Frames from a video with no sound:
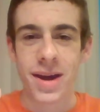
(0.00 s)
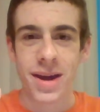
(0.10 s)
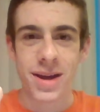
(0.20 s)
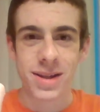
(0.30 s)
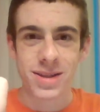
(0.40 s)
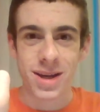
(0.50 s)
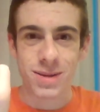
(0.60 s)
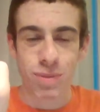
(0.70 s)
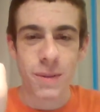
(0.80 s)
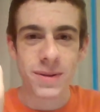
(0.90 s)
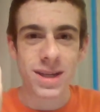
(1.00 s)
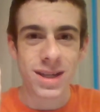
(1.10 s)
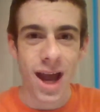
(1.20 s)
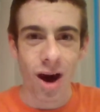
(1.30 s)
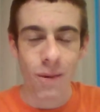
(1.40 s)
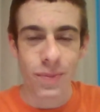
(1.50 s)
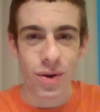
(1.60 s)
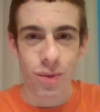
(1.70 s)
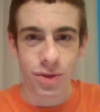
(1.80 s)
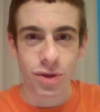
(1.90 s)
Its purpose is to help
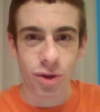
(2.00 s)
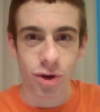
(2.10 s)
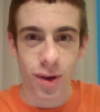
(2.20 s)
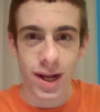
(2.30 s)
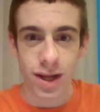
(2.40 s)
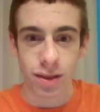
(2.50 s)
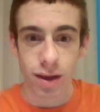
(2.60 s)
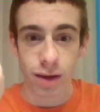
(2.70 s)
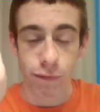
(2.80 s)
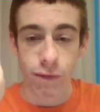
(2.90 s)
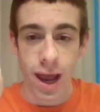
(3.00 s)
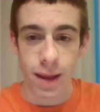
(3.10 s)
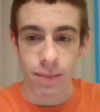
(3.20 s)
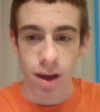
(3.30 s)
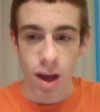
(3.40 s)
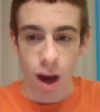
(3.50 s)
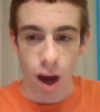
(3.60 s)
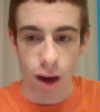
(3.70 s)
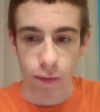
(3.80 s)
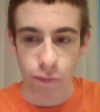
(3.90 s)
you with creating the frame
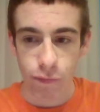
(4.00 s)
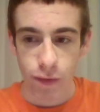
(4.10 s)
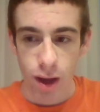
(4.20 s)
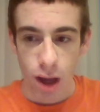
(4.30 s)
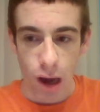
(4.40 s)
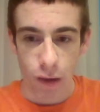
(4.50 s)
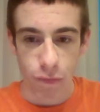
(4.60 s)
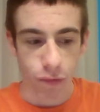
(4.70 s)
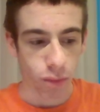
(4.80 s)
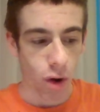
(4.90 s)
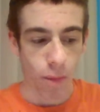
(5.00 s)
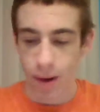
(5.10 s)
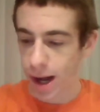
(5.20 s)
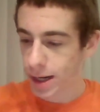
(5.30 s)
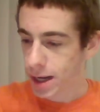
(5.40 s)
of the robot.